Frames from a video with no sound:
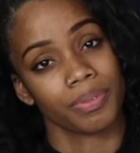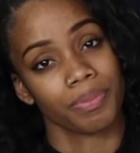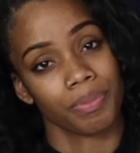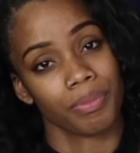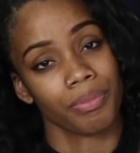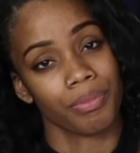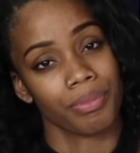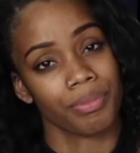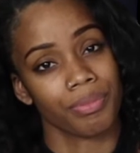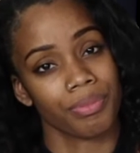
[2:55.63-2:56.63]

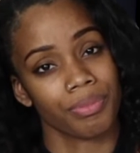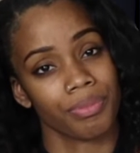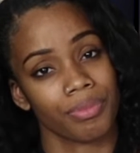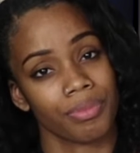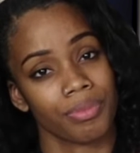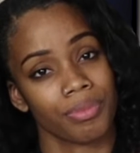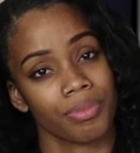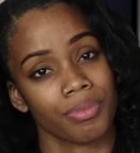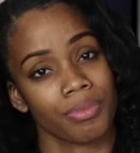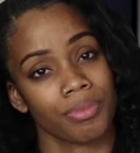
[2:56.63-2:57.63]

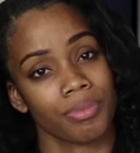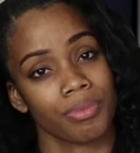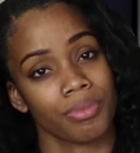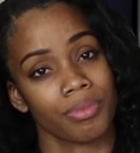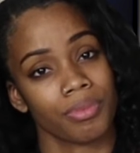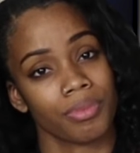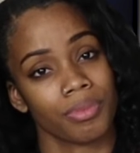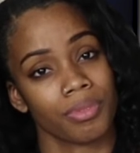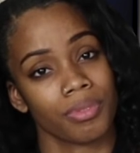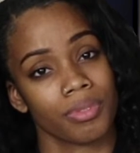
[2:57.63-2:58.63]

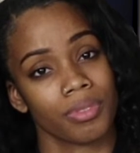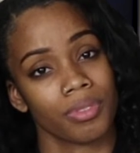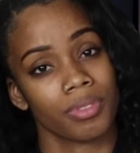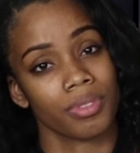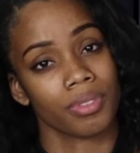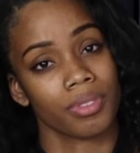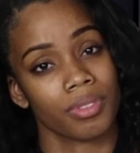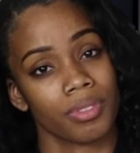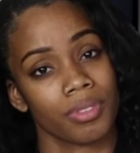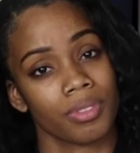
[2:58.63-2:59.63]

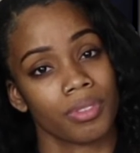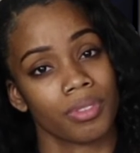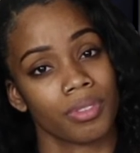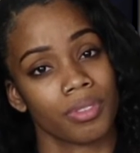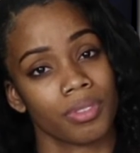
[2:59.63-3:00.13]
This person isn't speaking.